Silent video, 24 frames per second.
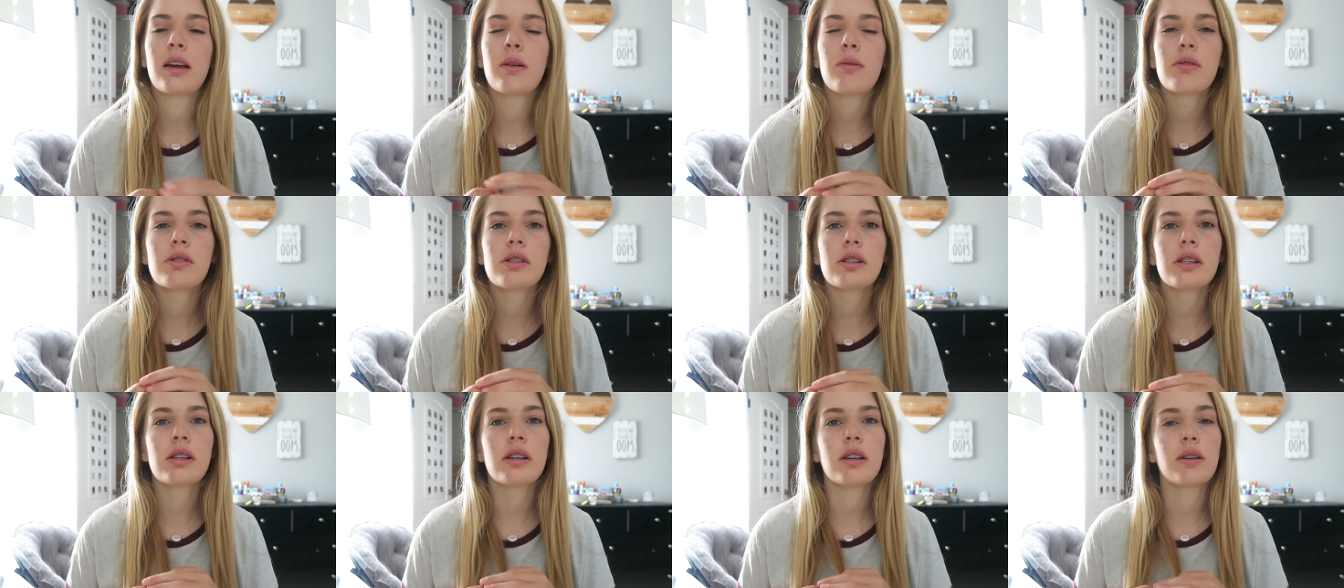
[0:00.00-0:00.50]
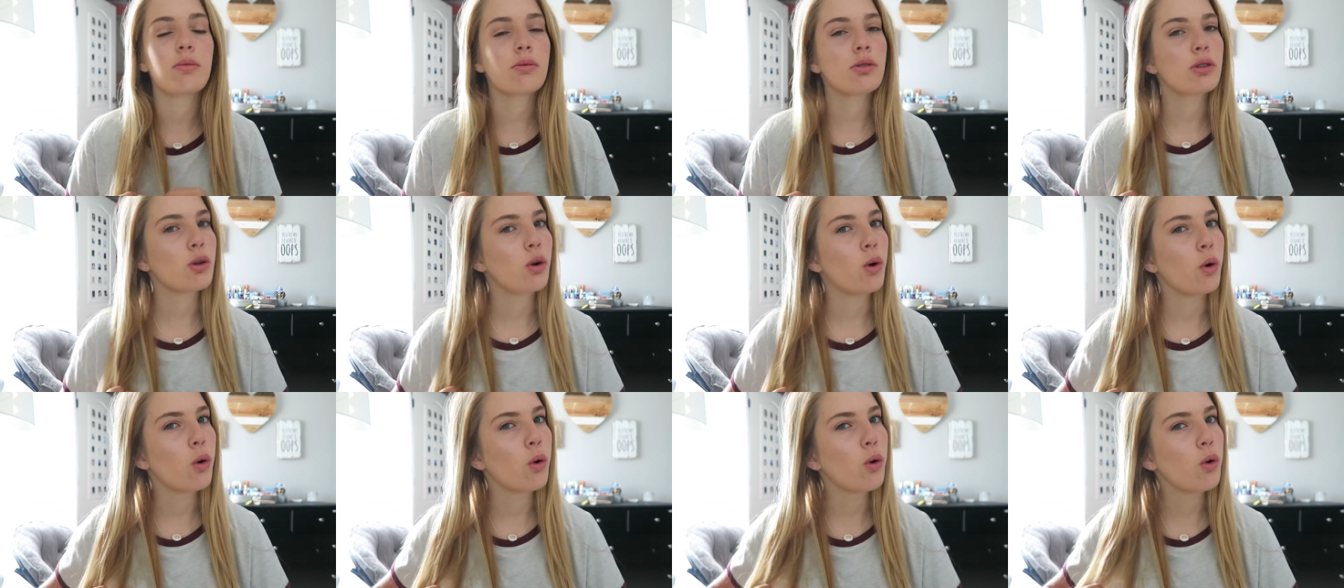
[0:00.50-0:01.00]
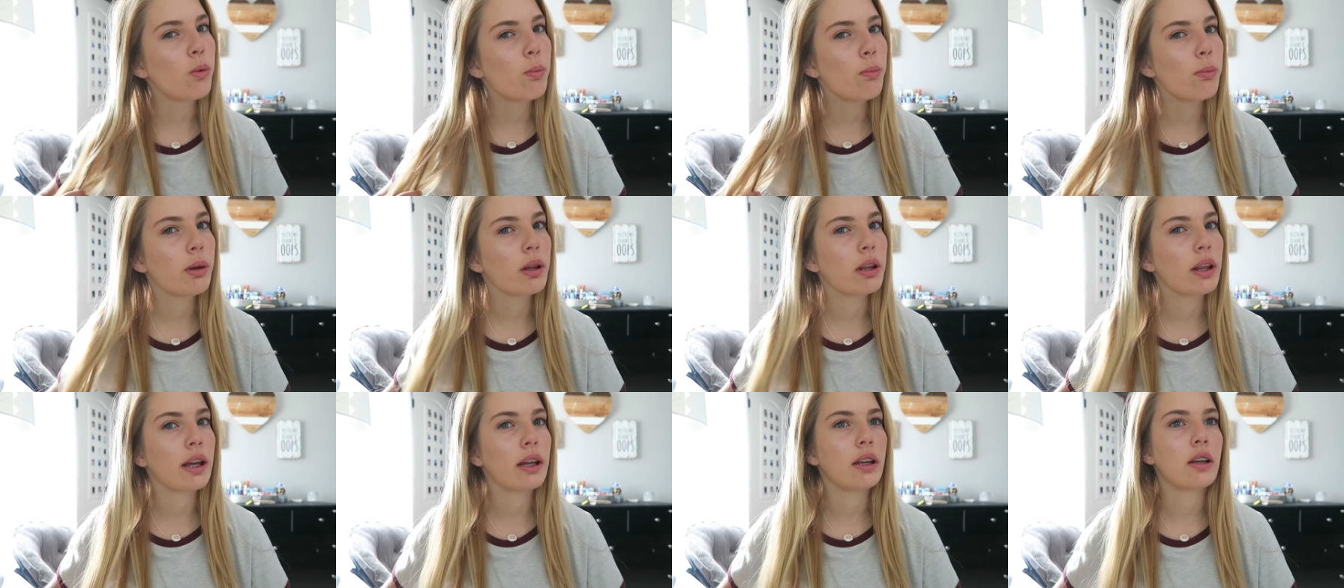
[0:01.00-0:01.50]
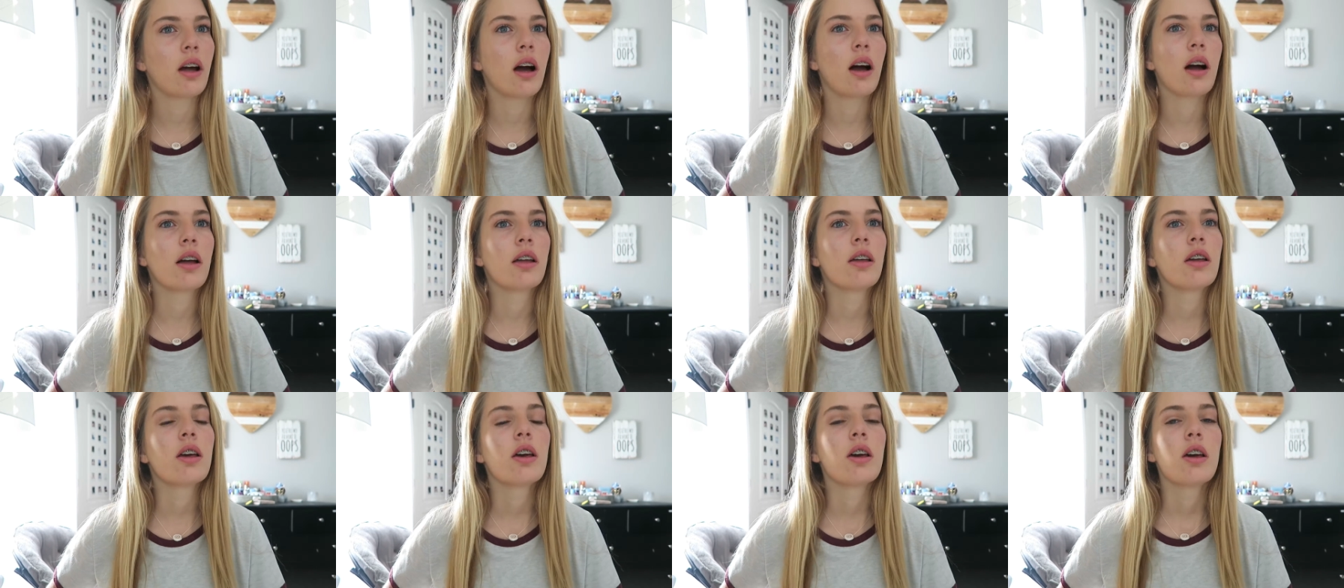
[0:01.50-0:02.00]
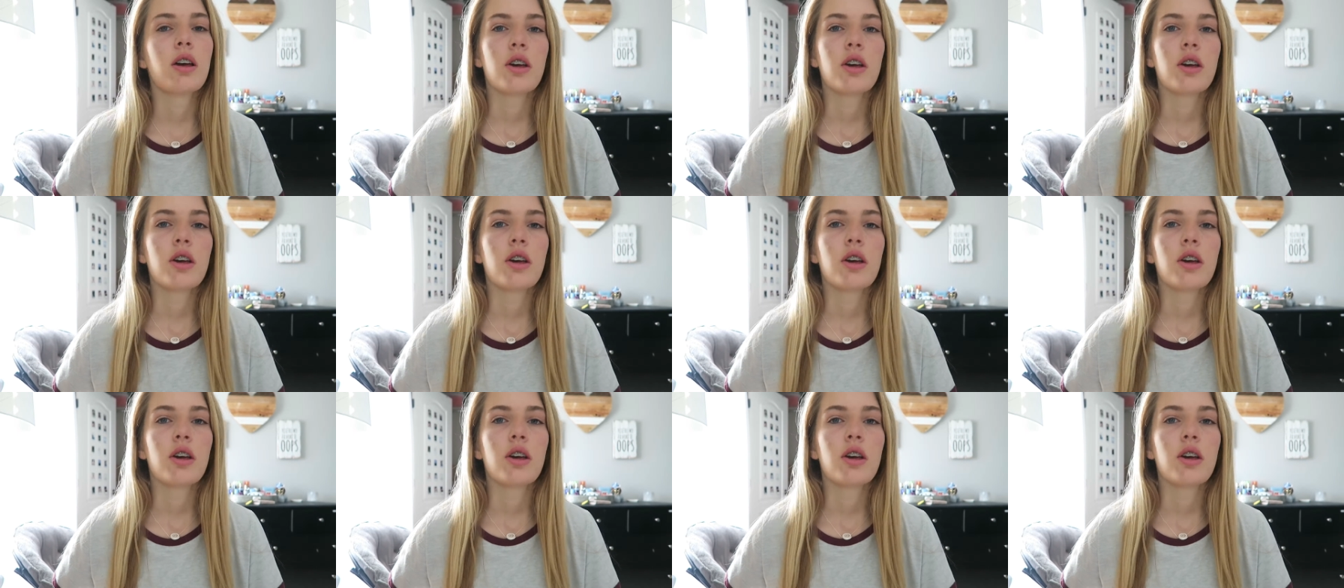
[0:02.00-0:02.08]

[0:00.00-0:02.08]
it wasn't, it was cold, but like not